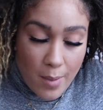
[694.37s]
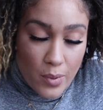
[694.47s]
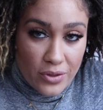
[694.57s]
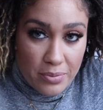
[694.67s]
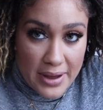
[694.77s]
But
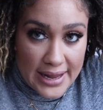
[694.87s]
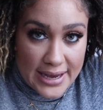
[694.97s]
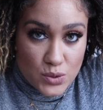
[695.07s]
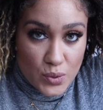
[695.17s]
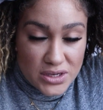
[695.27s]
with my
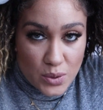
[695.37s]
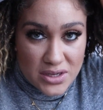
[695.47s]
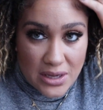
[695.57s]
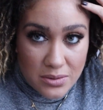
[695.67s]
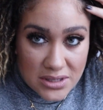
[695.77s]
last
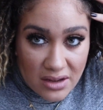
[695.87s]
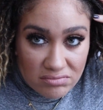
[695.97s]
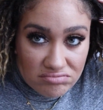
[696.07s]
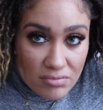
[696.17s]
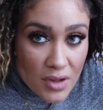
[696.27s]
retwist, I was like,
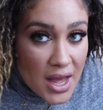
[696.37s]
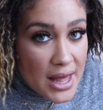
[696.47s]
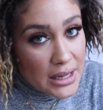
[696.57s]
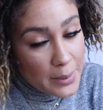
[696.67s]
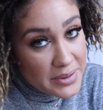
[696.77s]

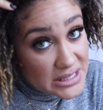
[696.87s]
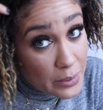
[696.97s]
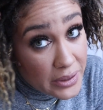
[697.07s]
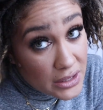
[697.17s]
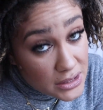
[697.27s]
let me see
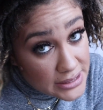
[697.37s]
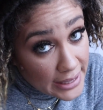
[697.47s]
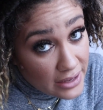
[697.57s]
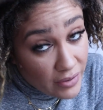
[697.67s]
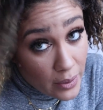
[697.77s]
what it looks
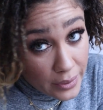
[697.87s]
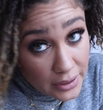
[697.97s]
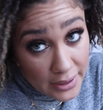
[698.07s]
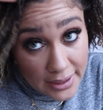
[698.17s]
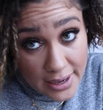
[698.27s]
like if I were to
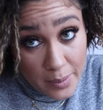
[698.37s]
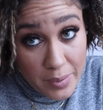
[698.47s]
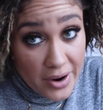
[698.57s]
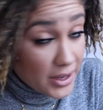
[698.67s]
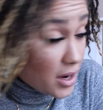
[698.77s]
like kind of
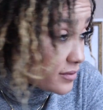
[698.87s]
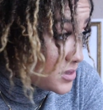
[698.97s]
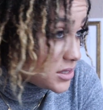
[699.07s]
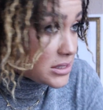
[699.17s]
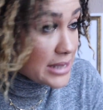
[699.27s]
part it off
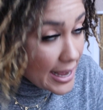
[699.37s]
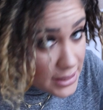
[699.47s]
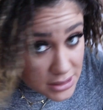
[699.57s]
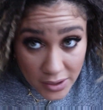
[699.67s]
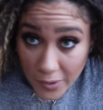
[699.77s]
to the
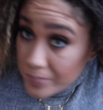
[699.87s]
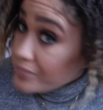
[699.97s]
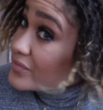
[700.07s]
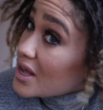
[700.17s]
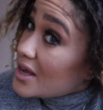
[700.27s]
side. So
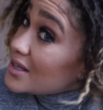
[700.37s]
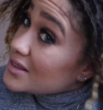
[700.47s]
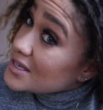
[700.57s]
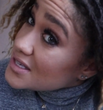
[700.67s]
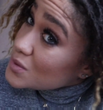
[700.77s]

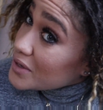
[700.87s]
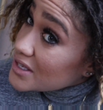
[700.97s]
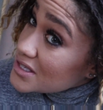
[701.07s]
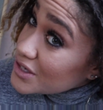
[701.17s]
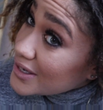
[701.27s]
this is what
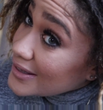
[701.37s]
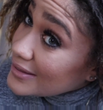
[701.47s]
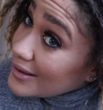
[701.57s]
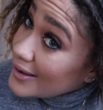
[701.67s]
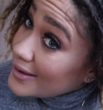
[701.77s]
it's looking
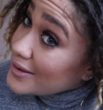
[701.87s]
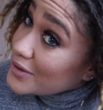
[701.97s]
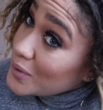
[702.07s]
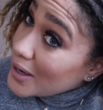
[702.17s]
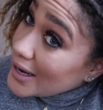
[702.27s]
like,
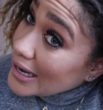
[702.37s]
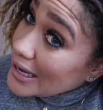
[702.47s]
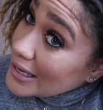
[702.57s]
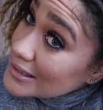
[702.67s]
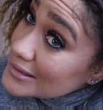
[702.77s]
you
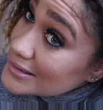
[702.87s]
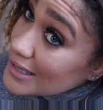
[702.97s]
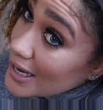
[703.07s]
guys.